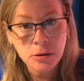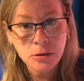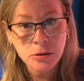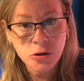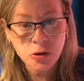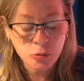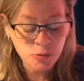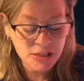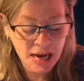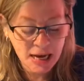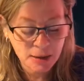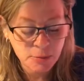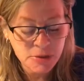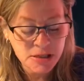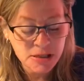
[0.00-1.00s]

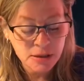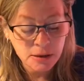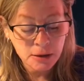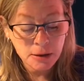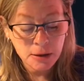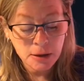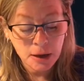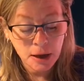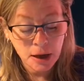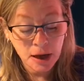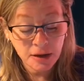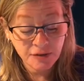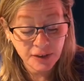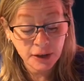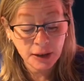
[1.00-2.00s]
Sometimes I
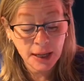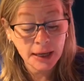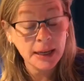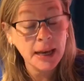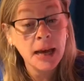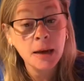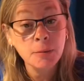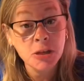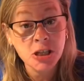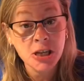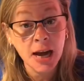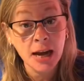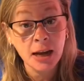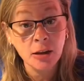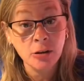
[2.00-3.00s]
feel like I'm the
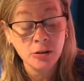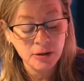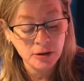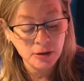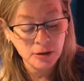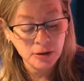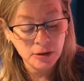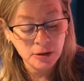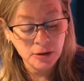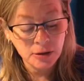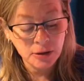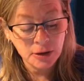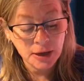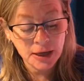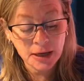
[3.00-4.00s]
child,
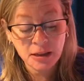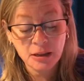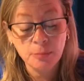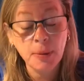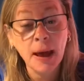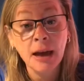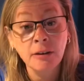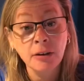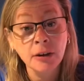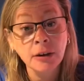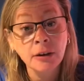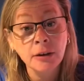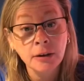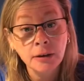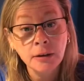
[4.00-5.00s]
he the parent.
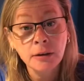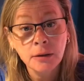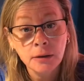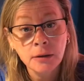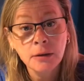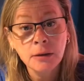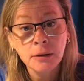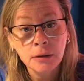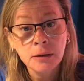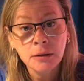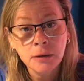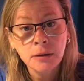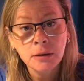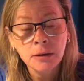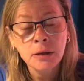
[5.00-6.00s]

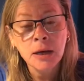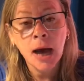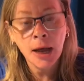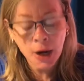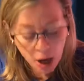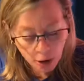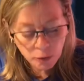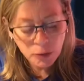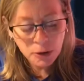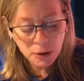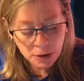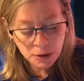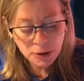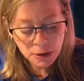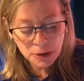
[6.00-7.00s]
I know,
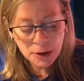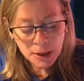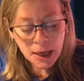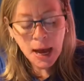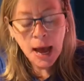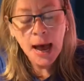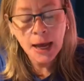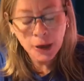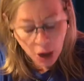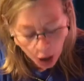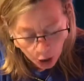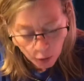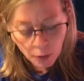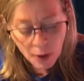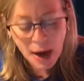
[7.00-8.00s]
I
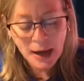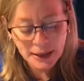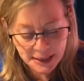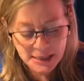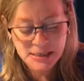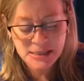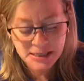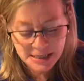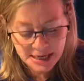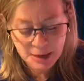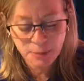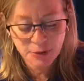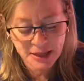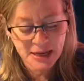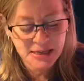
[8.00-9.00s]
know I need to
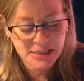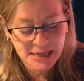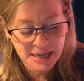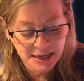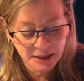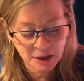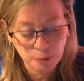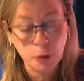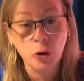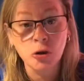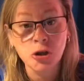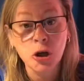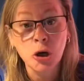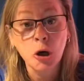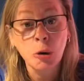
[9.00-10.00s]
nip this in the bud
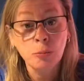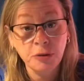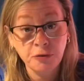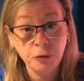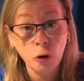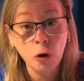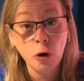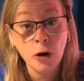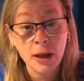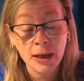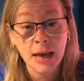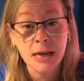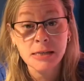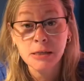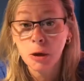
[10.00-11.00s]
before it
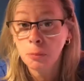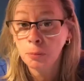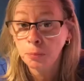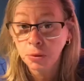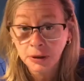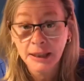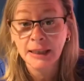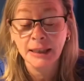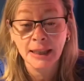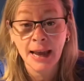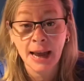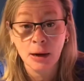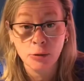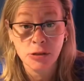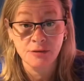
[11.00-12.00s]
gets completely
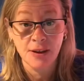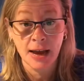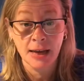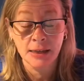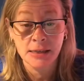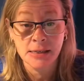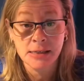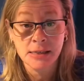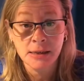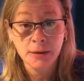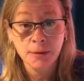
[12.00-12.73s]
out of hand.